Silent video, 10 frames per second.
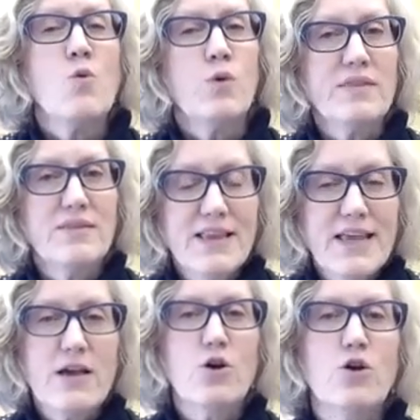with
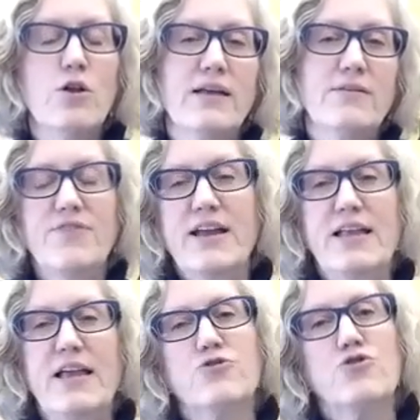legal and
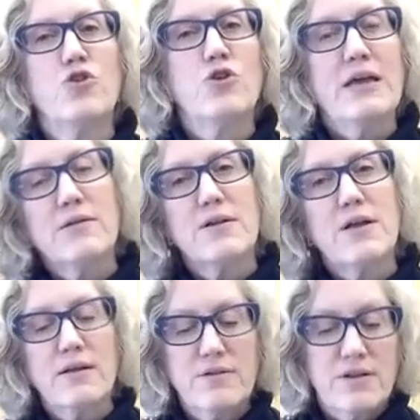financial
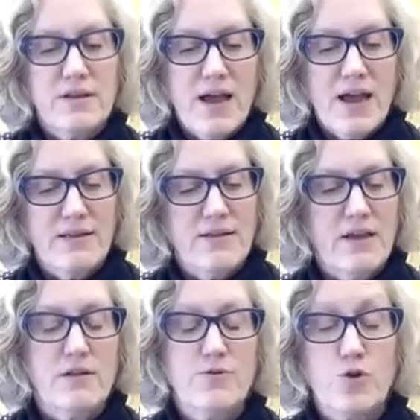insights and
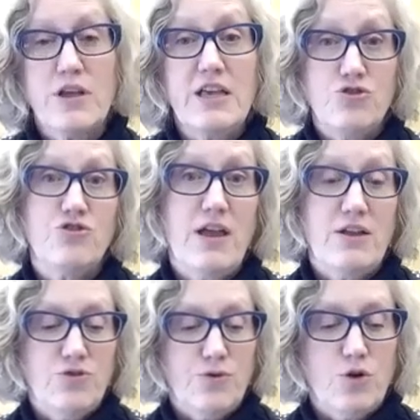ideas for each
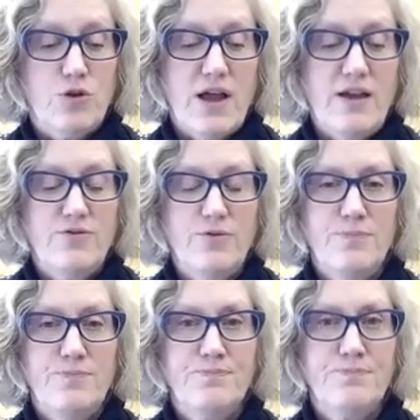stage of your life.
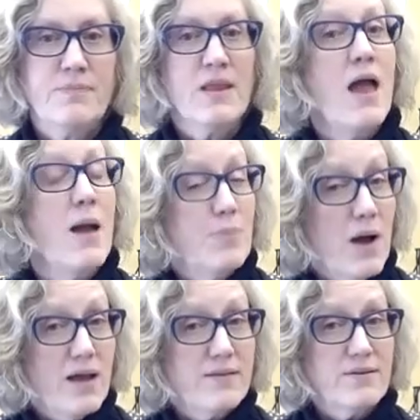
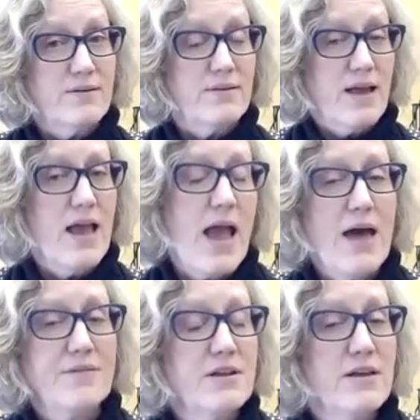But
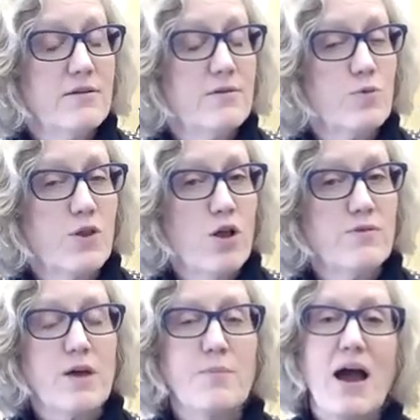as it is with all
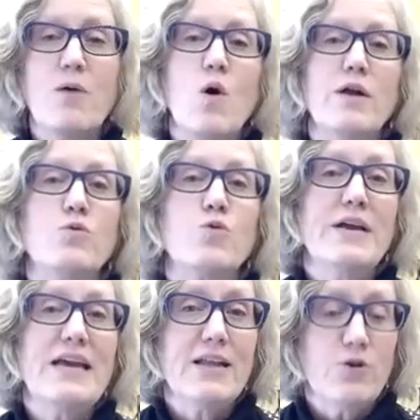of them, I want to
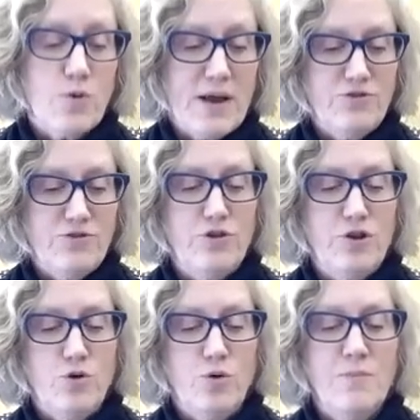reiterate to
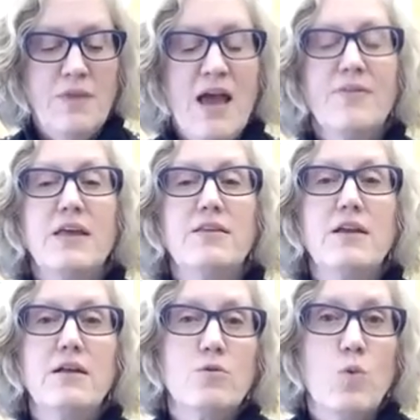you that
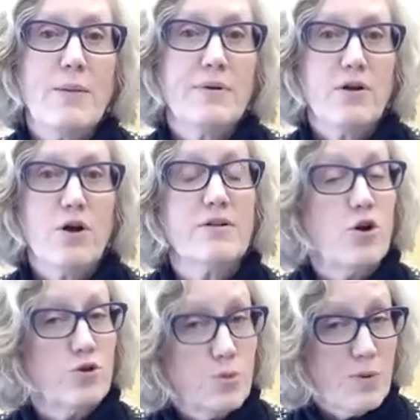these webinars
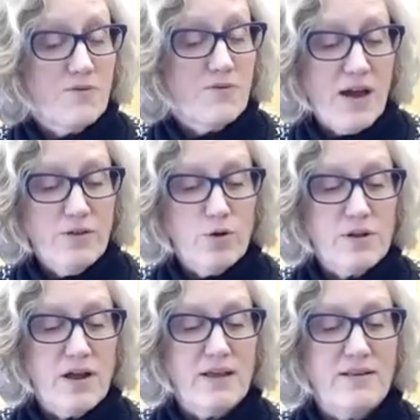are to provide
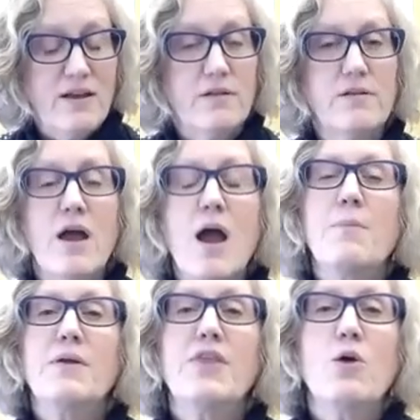those ideas,
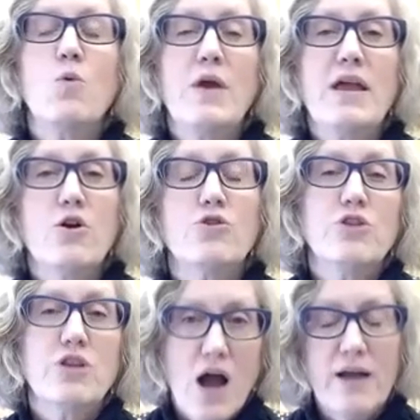but that we are
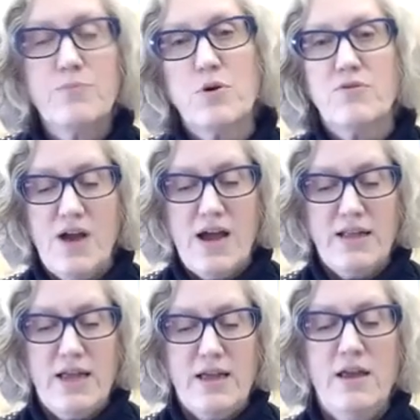not
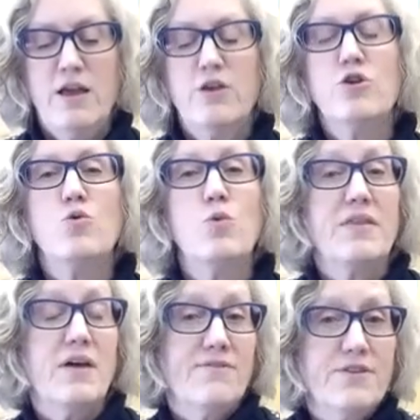providing you
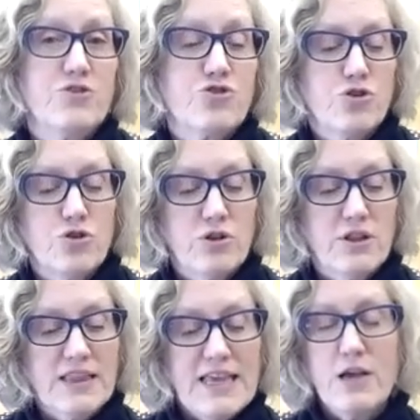with
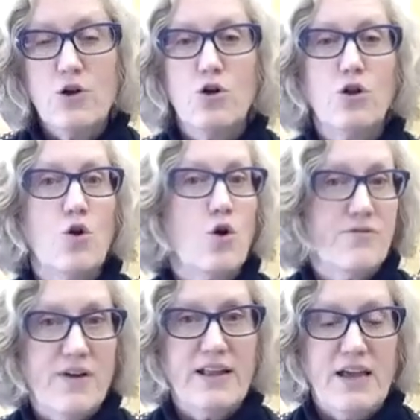official, legal,
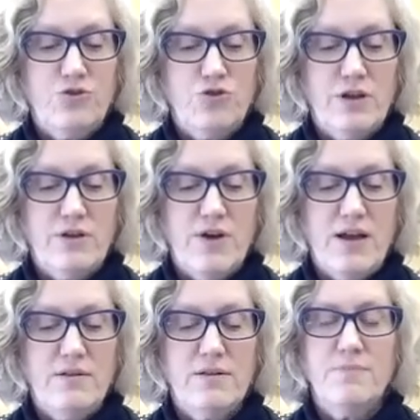or financial
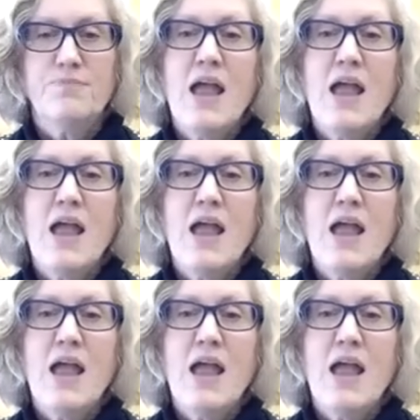advice.